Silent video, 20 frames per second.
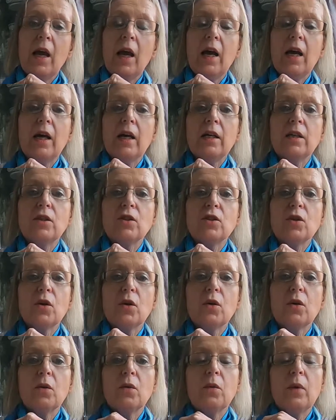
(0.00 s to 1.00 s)
And
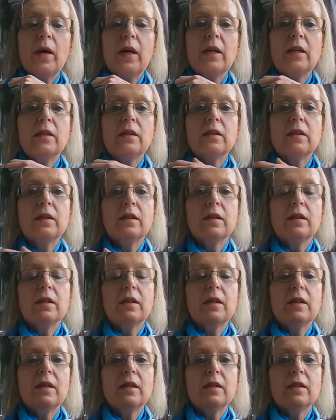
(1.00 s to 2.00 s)
when
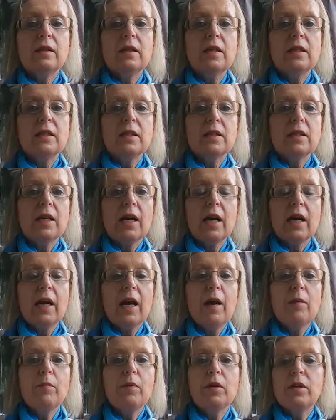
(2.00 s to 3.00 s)
this attack
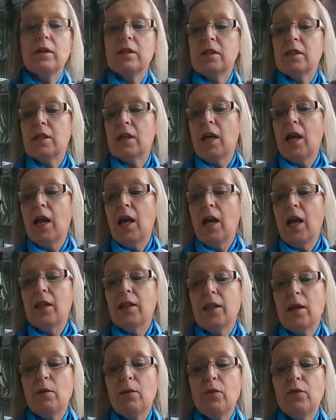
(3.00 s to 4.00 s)
happened,
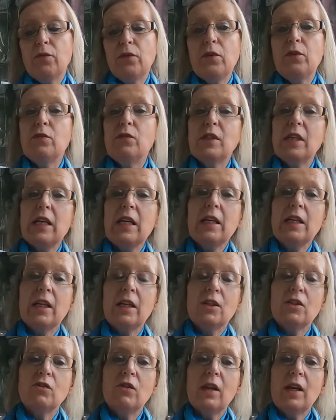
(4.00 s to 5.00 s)
there were 15
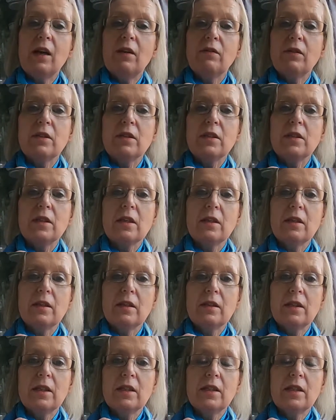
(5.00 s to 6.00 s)
under 11s
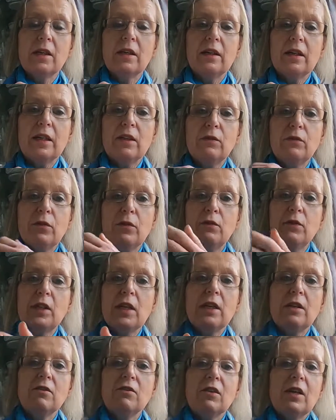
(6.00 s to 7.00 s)
that died.
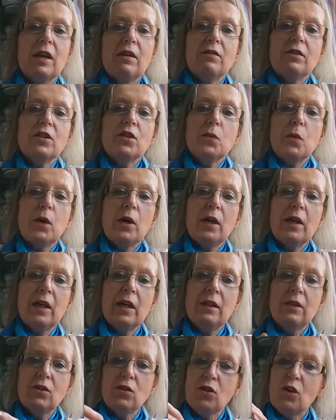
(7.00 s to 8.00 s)
15 under 11s were
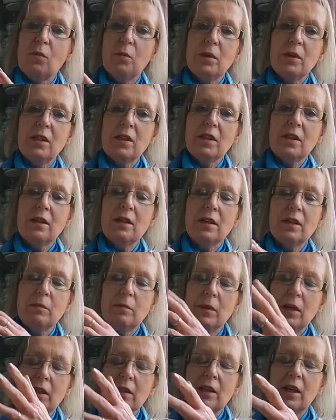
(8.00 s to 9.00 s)
in the shop at the
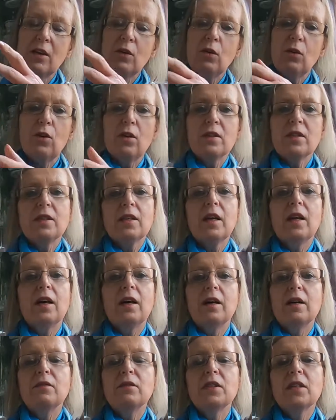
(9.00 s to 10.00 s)
time and they all lost their
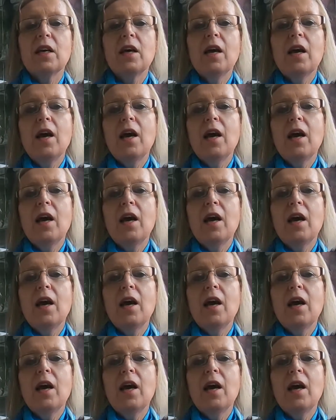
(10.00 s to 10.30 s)
lives.